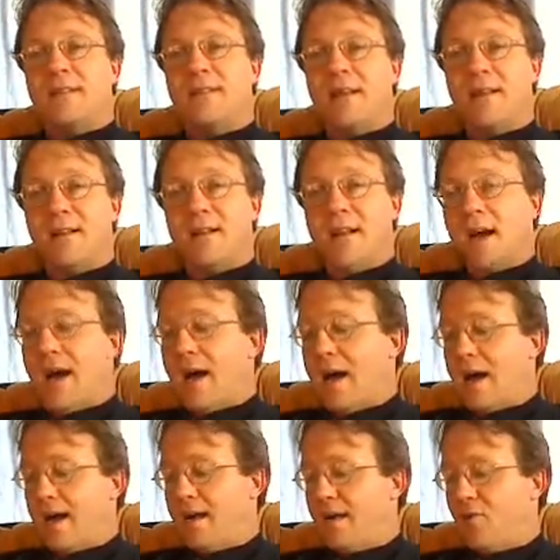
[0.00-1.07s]
¿Del
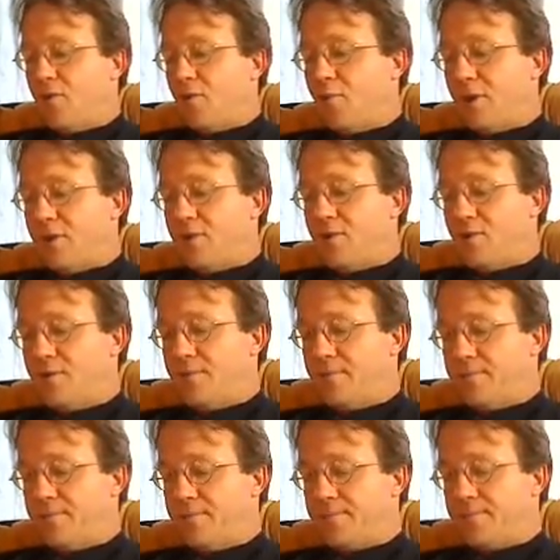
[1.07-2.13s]
aeropuerto?
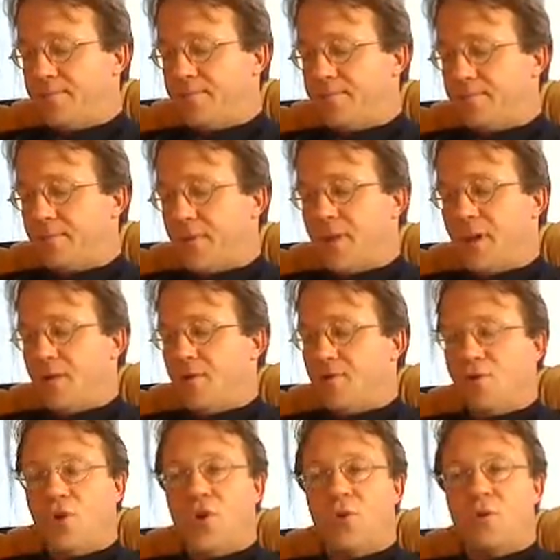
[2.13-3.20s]

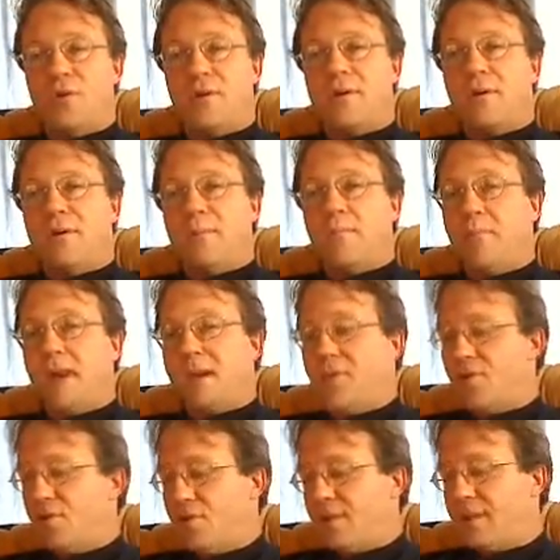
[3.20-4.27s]
No,
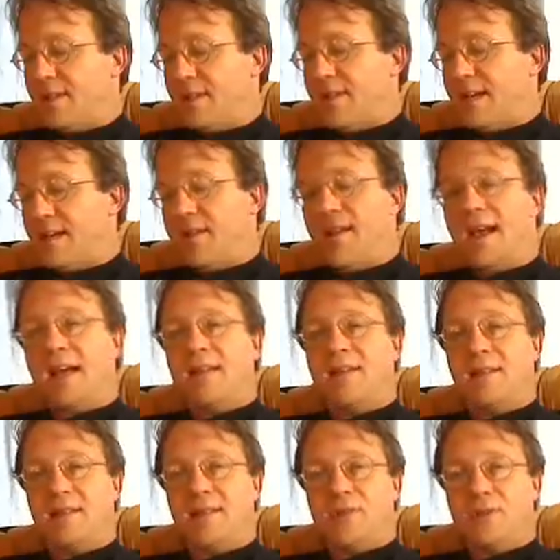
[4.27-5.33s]
vengo de la
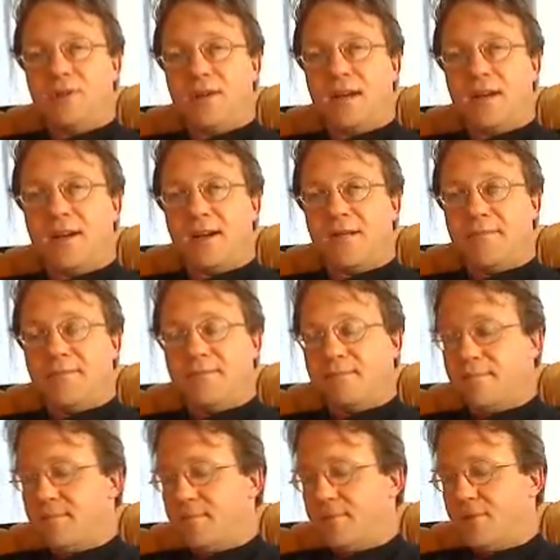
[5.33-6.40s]
discoteca.
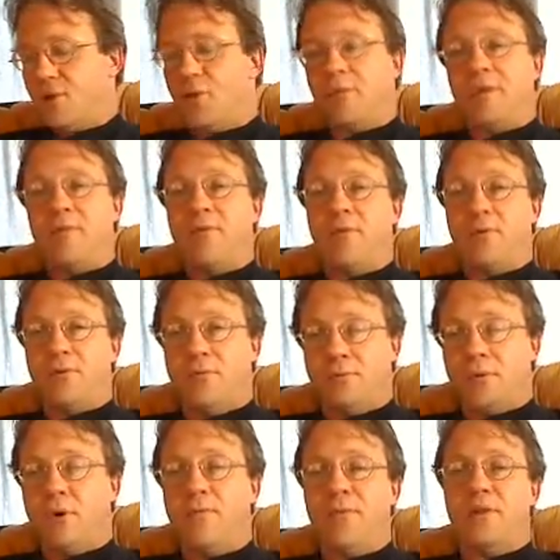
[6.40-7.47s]
So
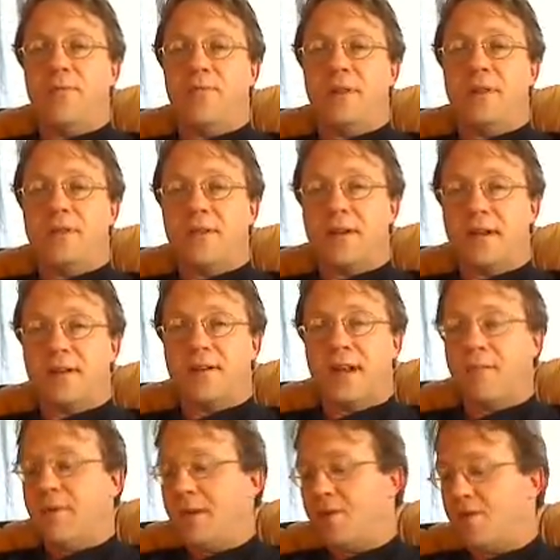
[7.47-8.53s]
hopefully you've done this ahead of
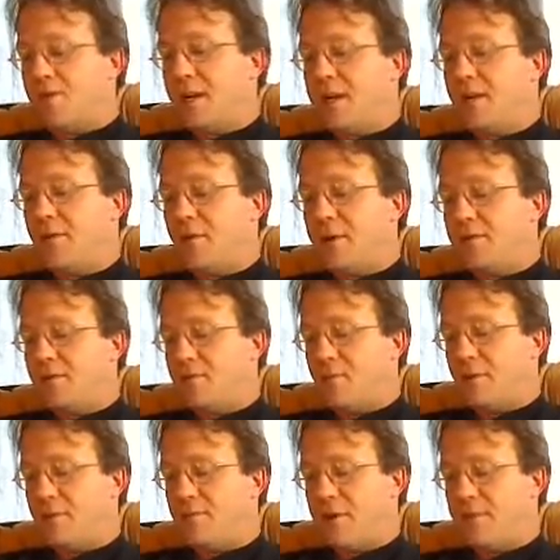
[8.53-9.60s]
time. Now you're checking your answers
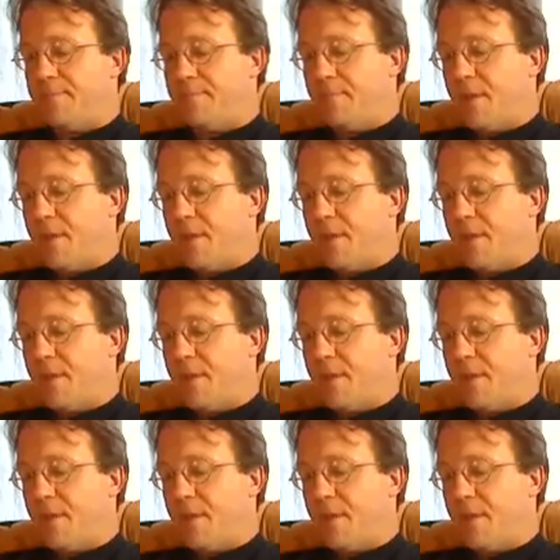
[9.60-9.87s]
with me.